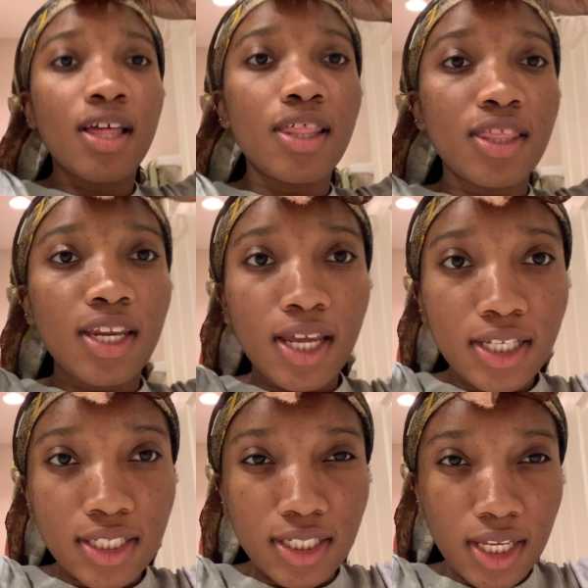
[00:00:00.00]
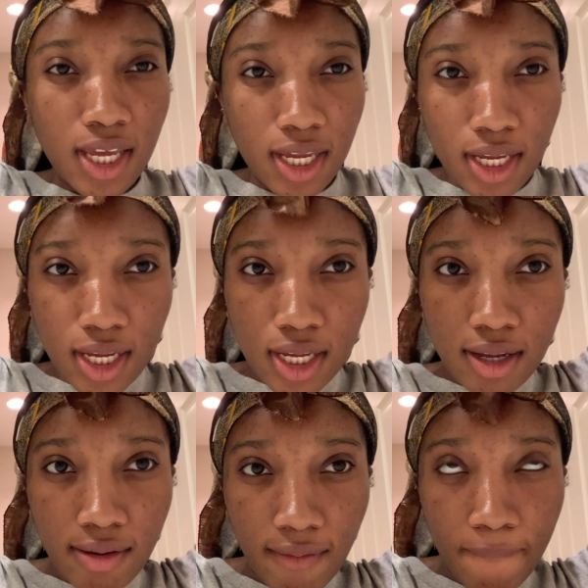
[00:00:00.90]
the next day
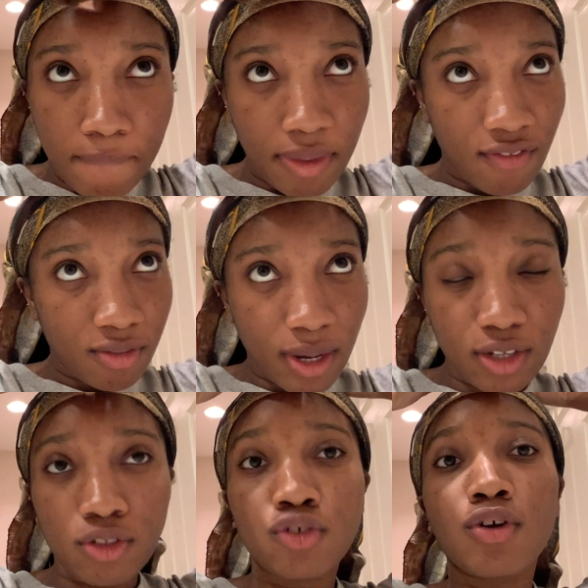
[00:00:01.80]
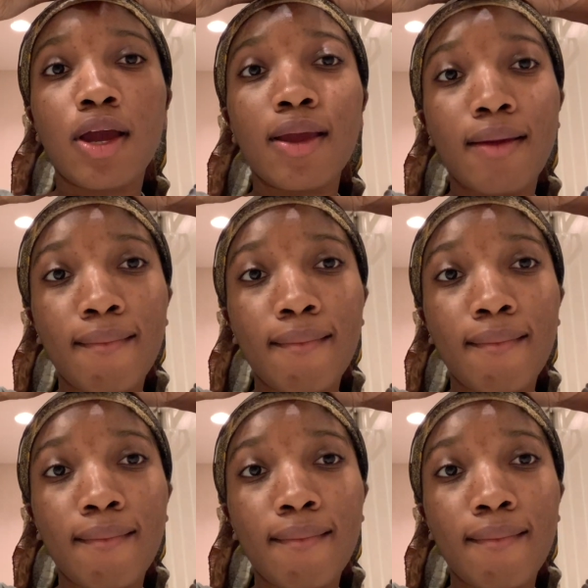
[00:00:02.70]
after my hair's all dry.